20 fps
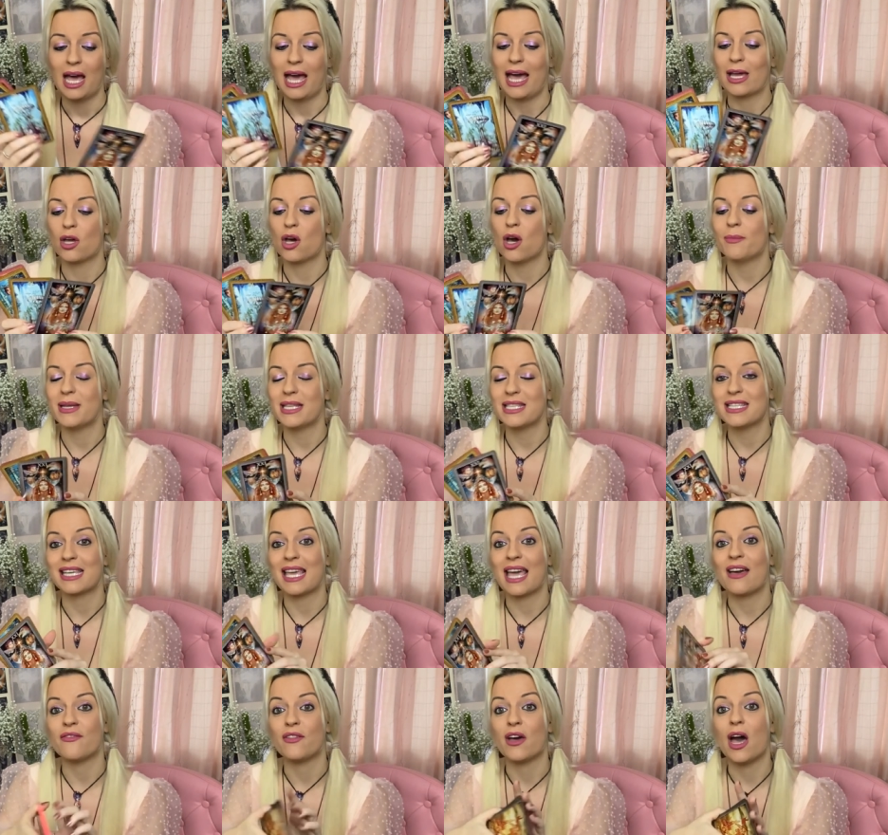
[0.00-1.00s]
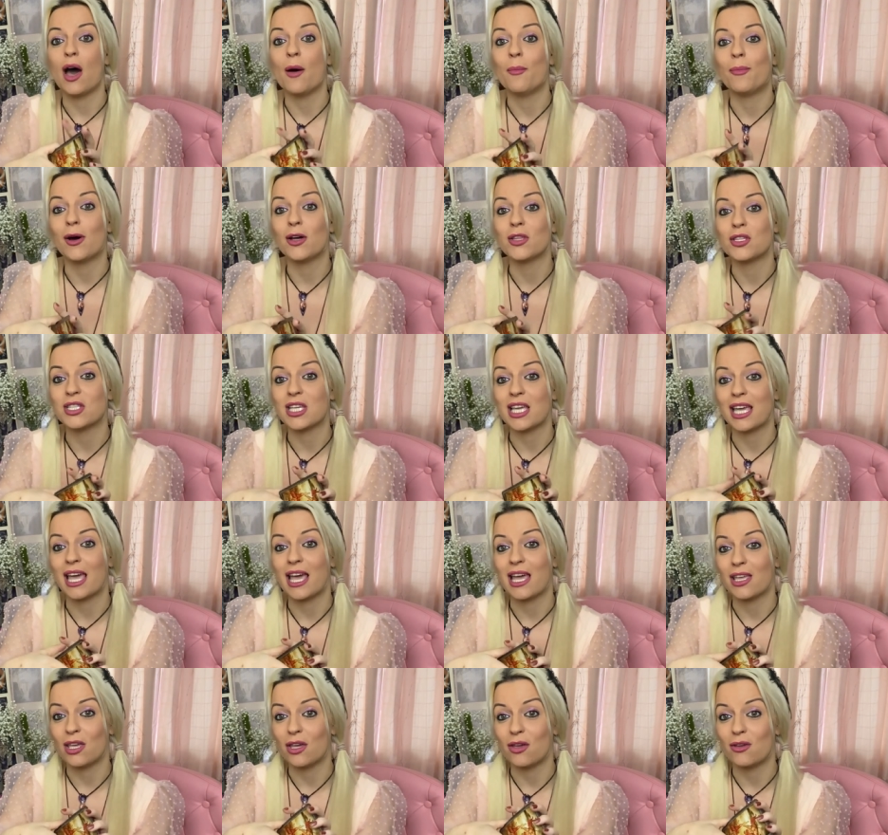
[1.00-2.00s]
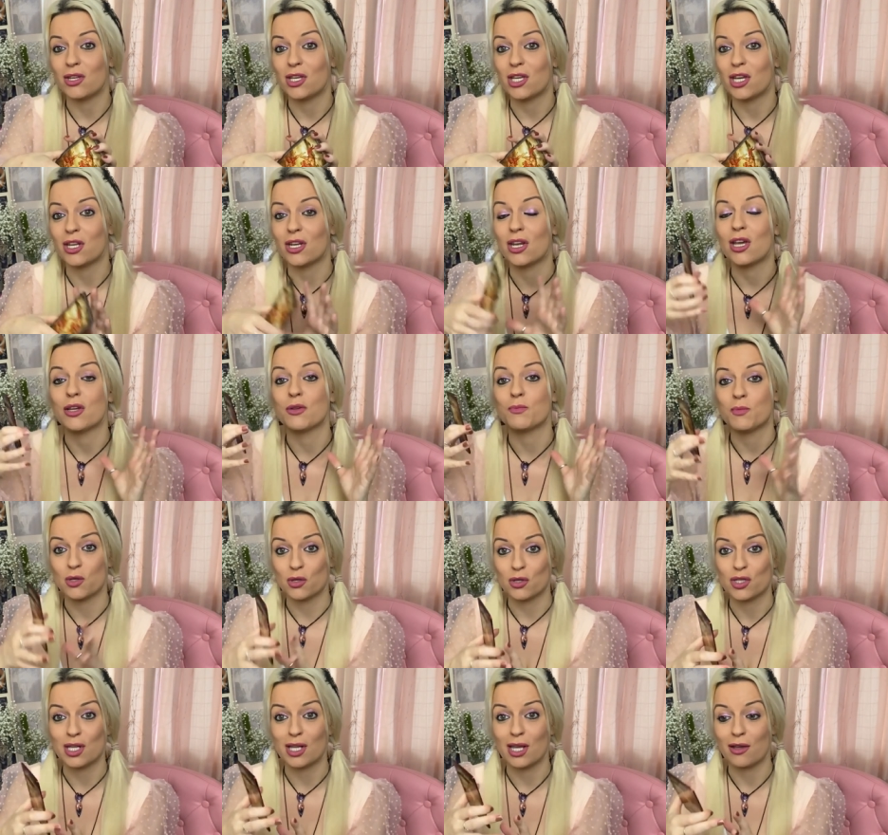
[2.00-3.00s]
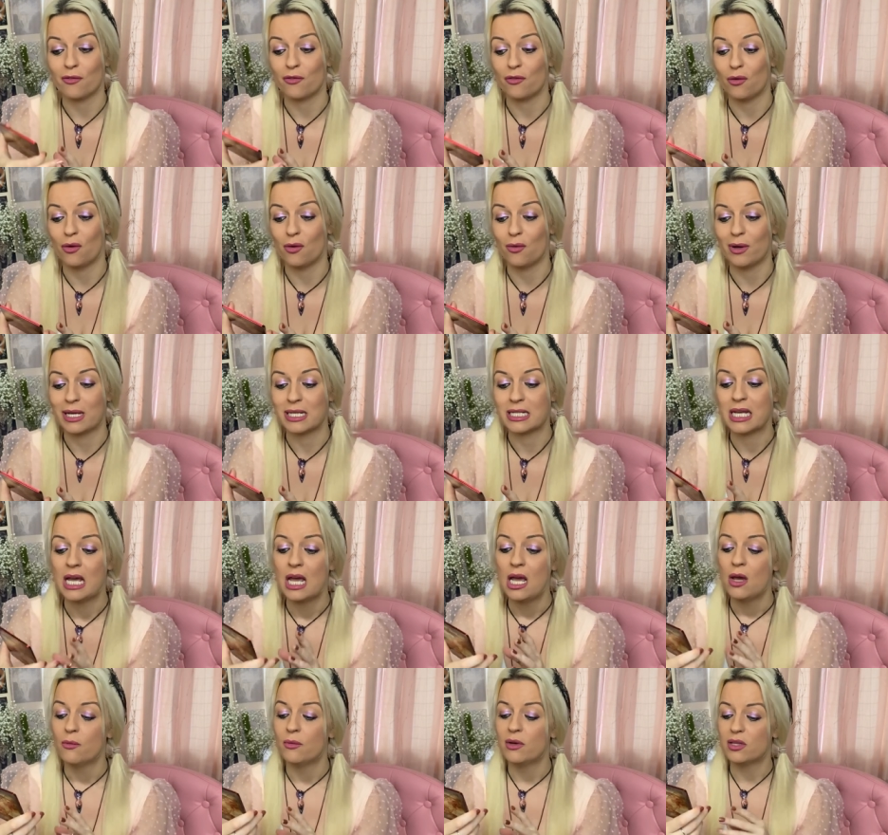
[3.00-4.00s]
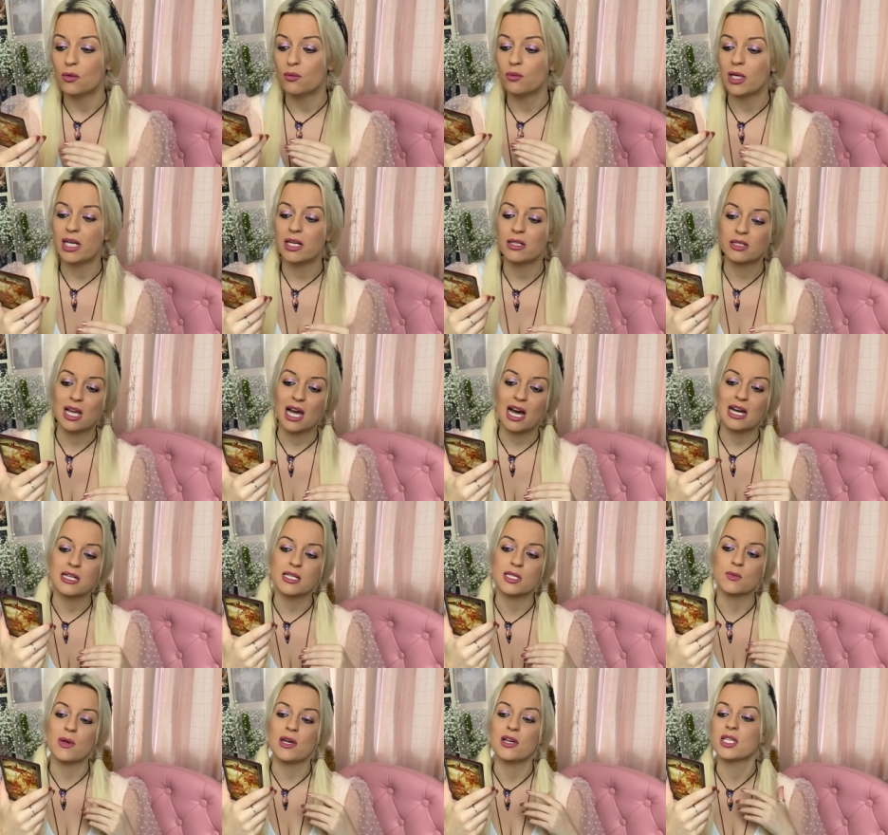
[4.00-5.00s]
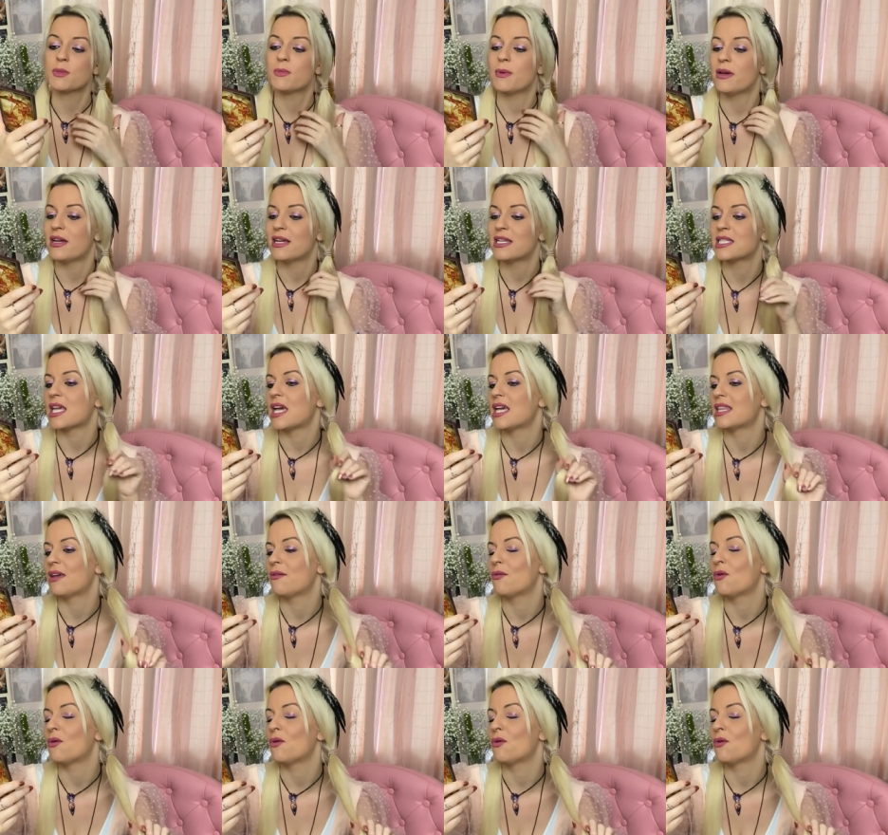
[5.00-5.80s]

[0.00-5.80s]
A coming together, a bonding, a union, a pushing forward. With the world card as well, Spirit are saying